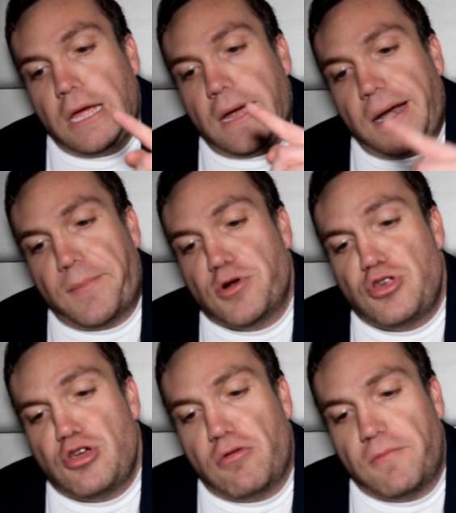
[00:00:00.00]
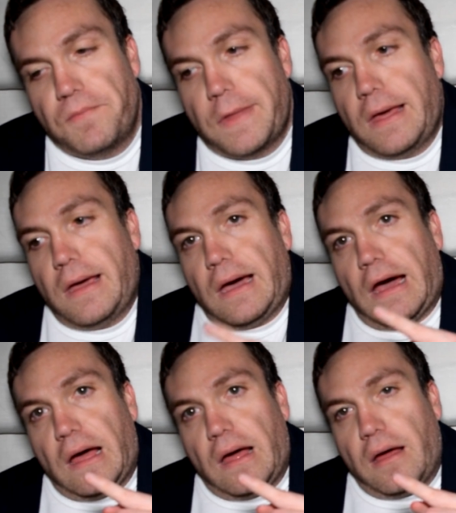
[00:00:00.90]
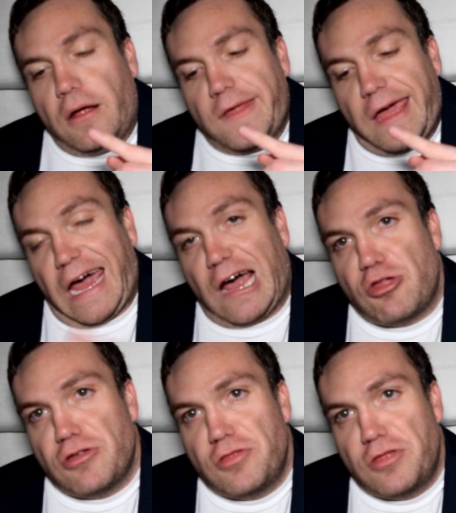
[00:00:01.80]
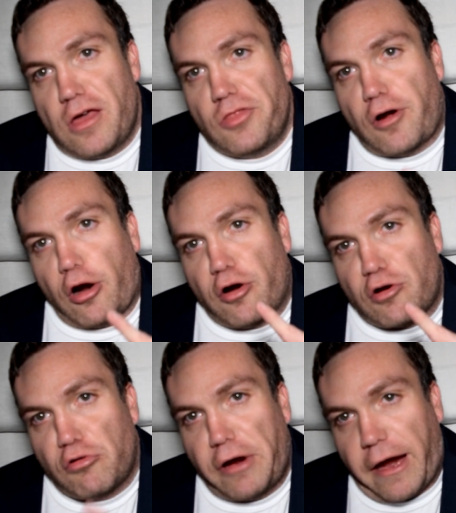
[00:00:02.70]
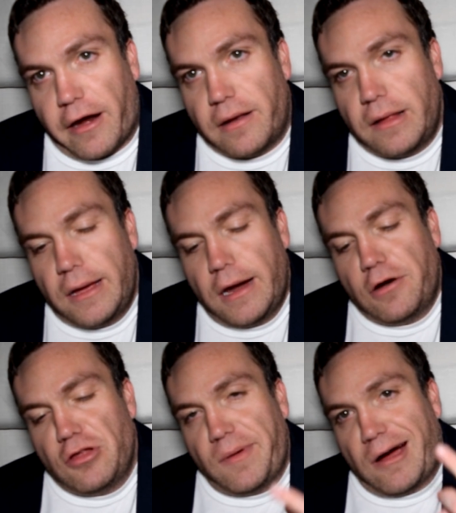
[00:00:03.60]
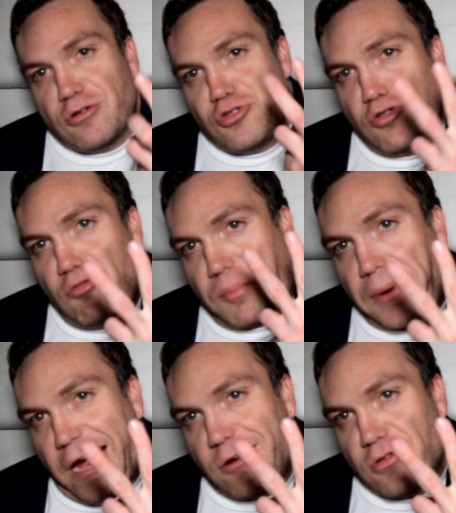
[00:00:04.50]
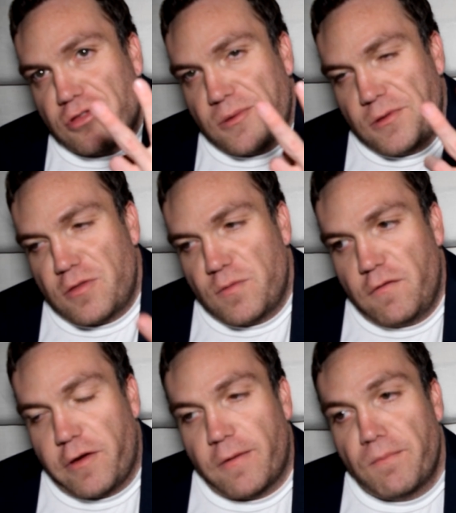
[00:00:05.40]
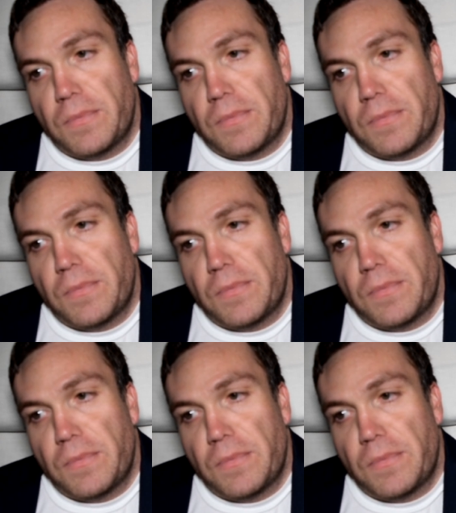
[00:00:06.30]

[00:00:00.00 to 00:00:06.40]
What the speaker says: Number two, the action scenes are great. There's about two battles in this movie.